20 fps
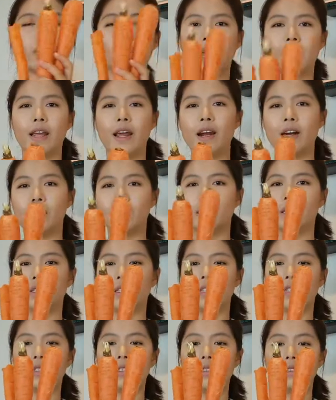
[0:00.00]

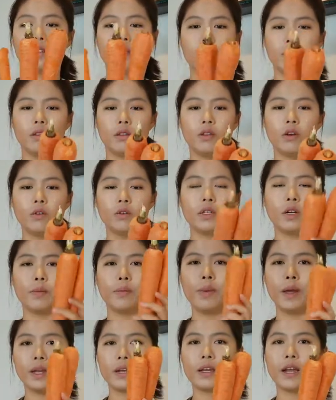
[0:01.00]
Carrots. Those are
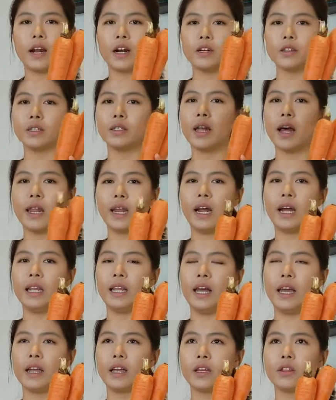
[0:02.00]
big carrots that I
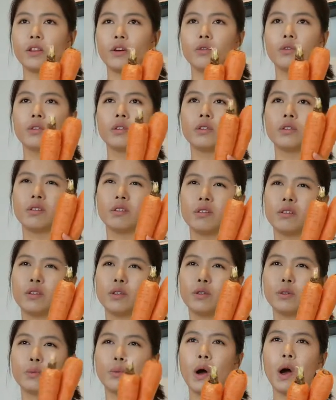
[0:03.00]
like. Those
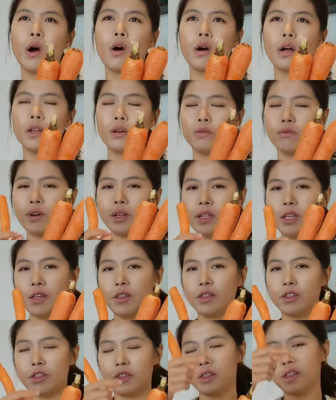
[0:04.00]
small and
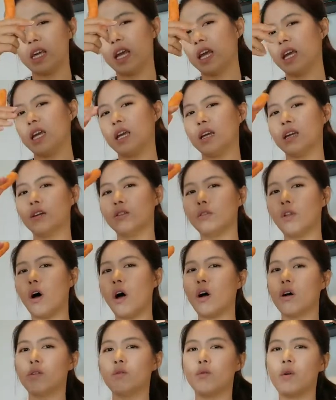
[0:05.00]
really thin,
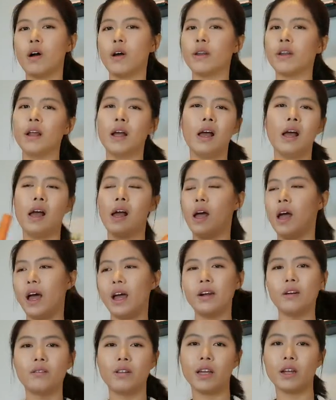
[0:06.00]
long one, I
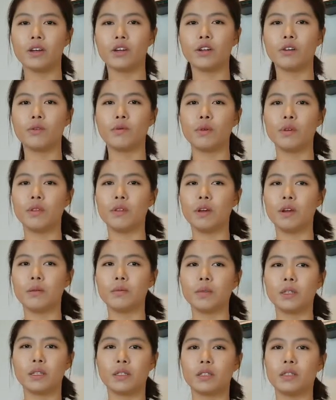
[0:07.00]
don't like cook with them
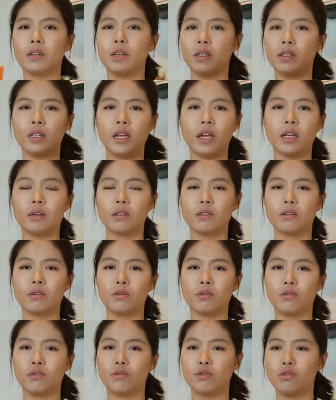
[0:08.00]
because it takes
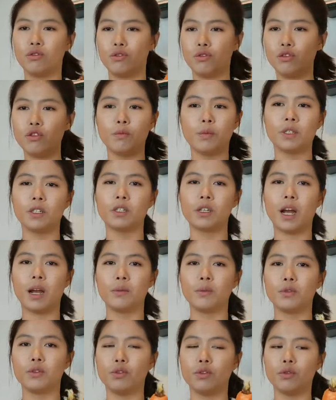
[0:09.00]
too much time
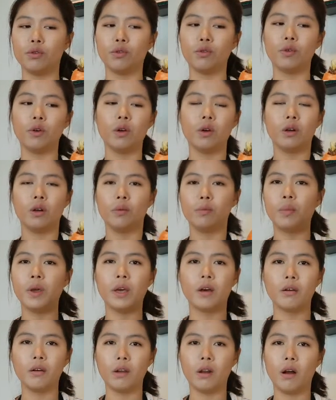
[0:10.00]
to
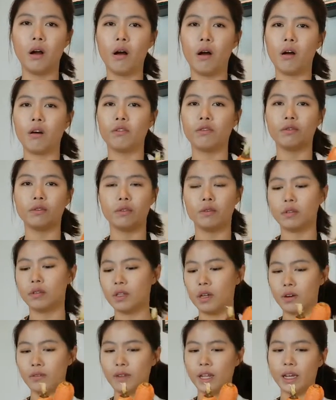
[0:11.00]
peel it off and
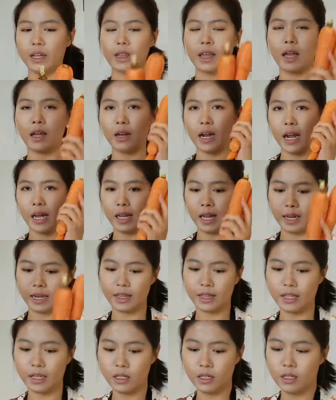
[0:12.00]
stuff like that. I like
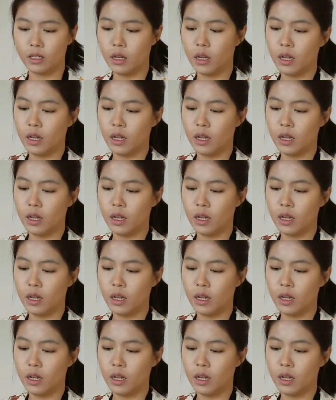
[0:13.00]
this.